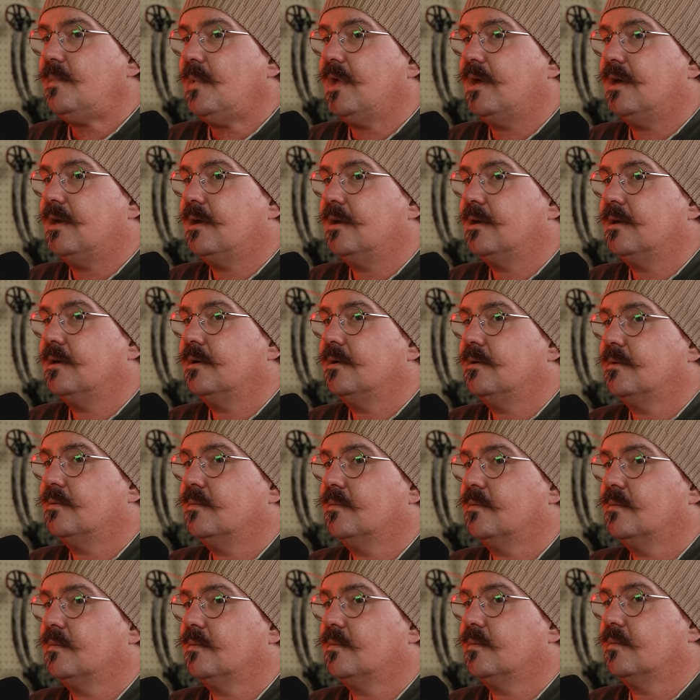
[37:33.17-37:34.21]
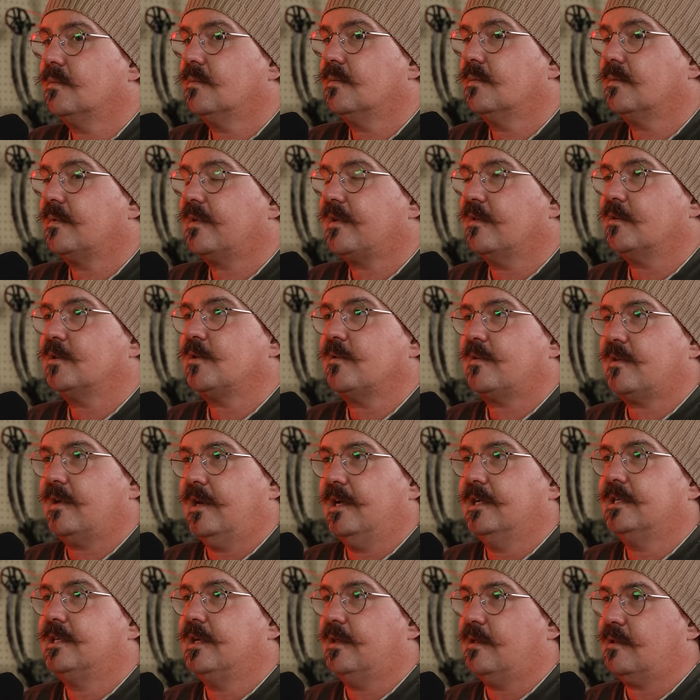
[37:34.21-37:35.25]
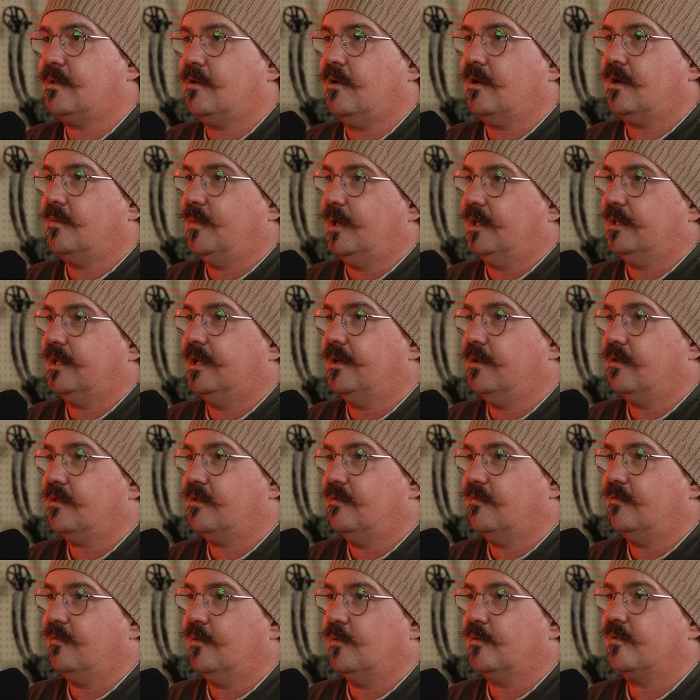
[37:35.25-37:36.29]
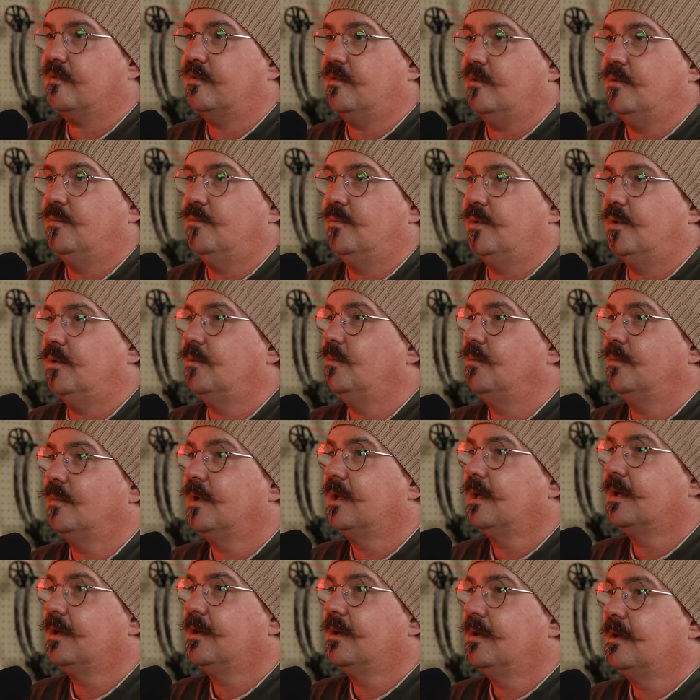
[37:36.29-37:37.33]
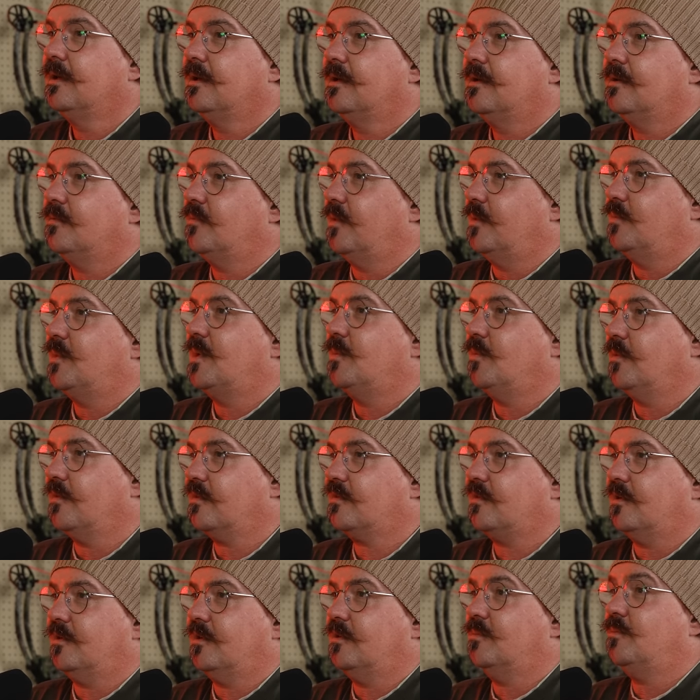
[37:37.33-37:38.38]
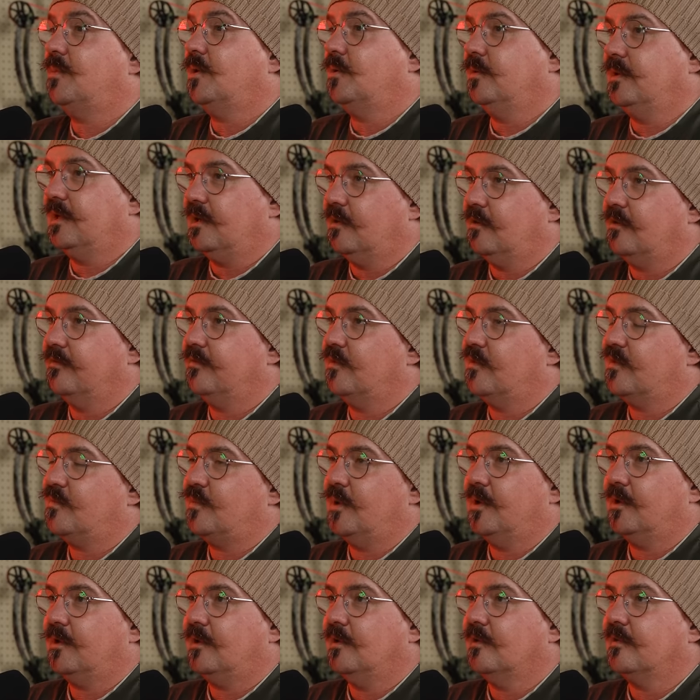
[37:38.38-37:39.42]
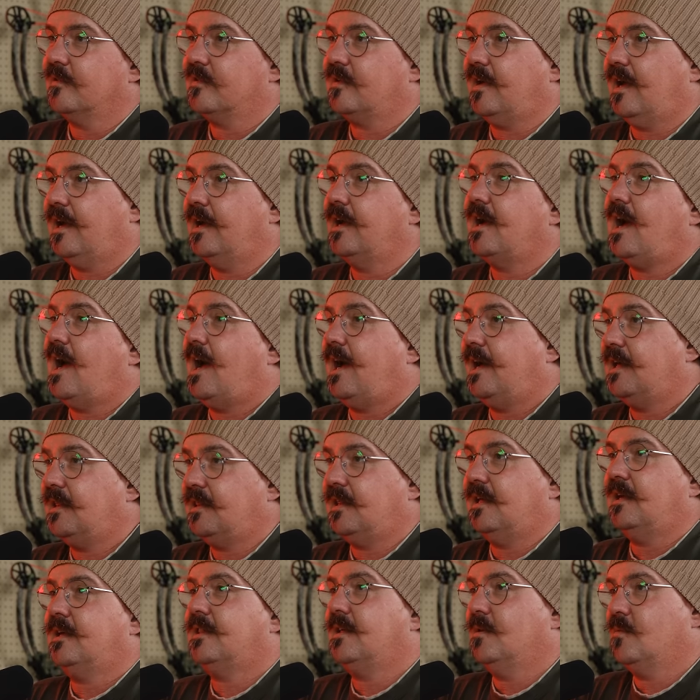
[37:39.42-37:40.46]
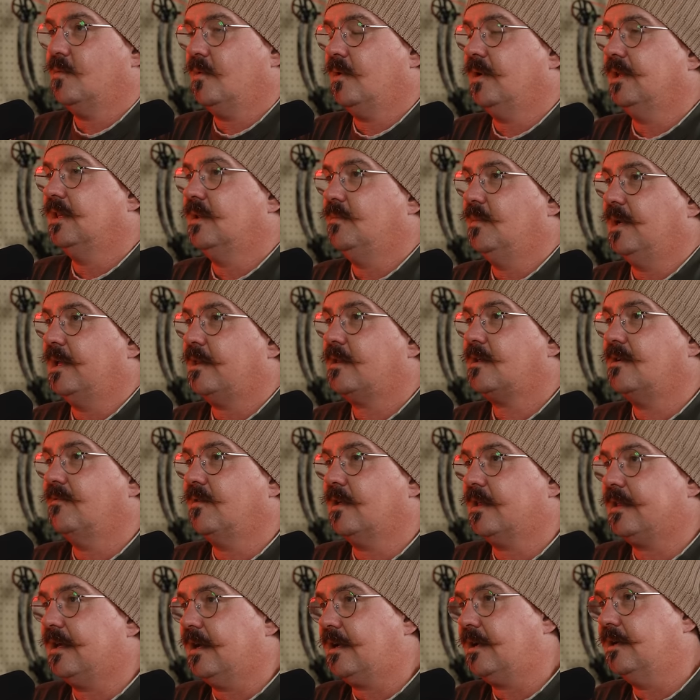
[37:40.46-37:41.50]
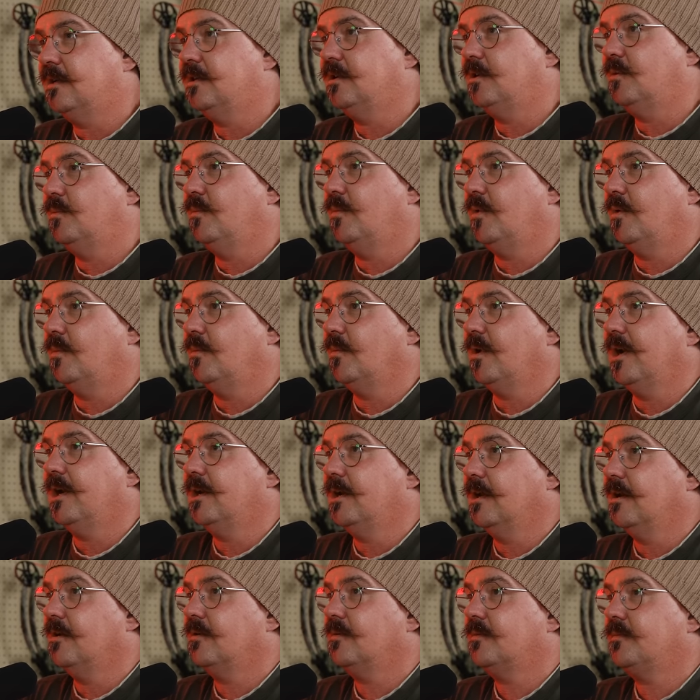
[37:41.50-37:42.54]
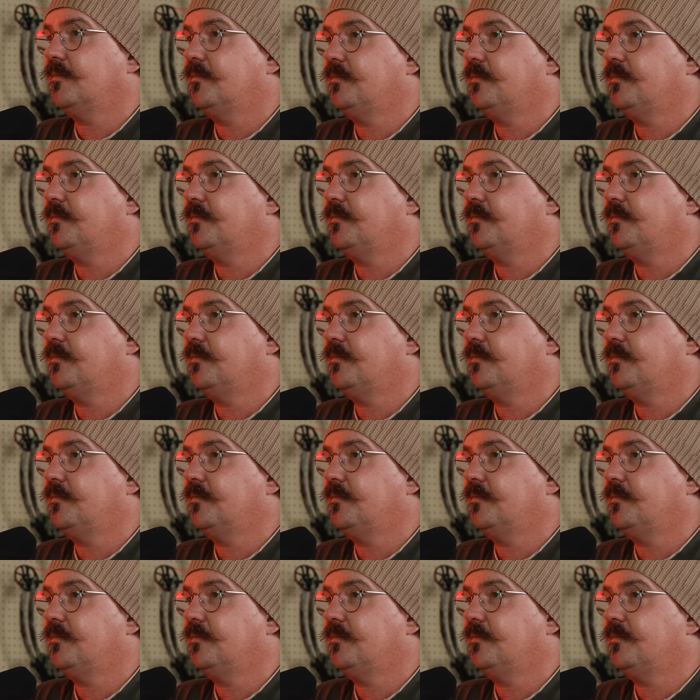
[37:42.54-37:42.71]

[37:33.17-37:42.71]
uh, social scientists talk about that as the first doom boom when people started building all those bunkers. I, I think that we're in the midst of a second doom boom right now.